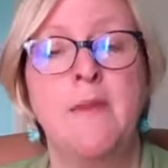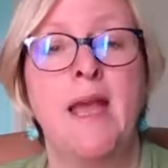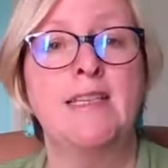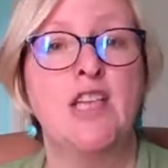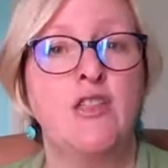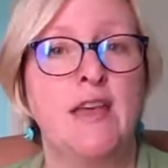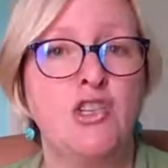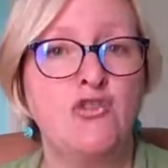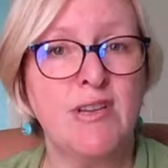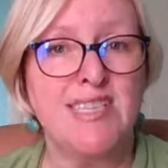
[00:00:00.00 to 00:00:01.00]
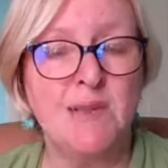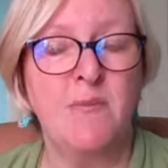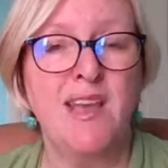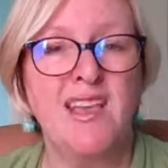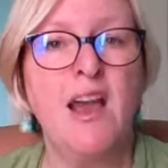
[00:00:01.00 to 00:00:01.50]
And so that trust in
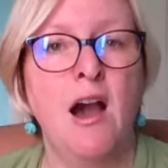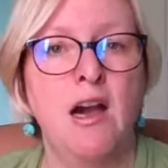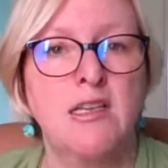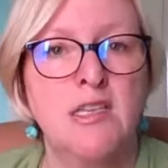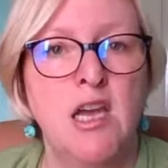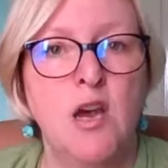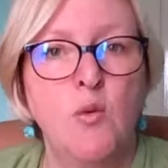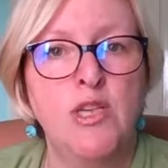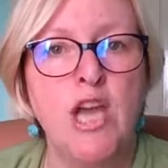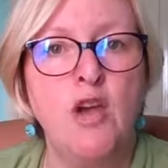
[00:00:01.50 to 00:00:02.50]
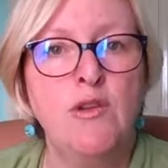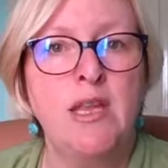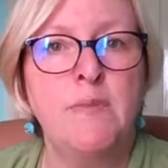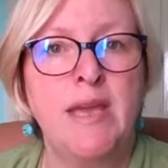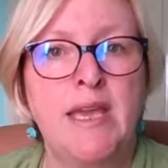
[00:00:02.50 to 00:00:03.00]
my gut would
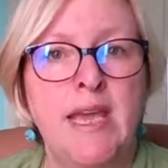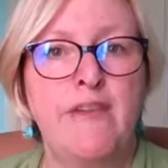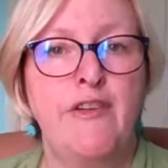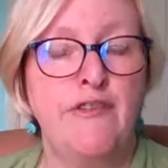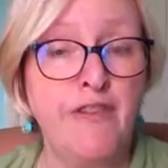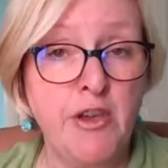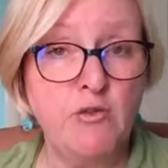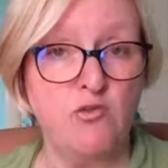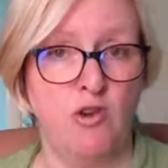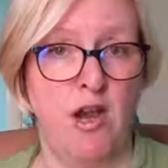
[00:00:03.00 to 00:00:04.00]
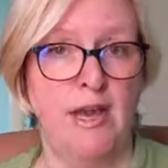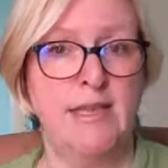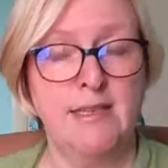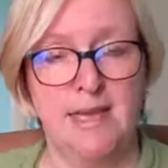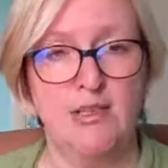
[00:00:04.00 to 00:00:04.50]
only be if it feels
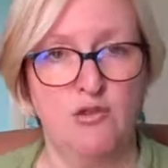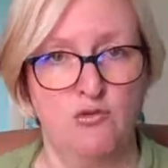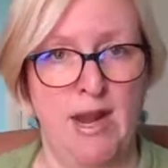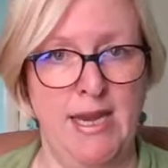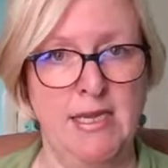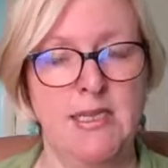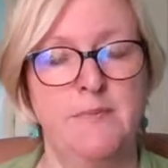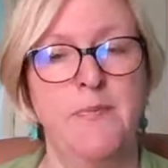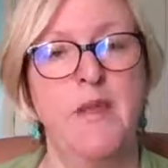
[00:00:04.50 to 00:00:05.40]
right, that's great.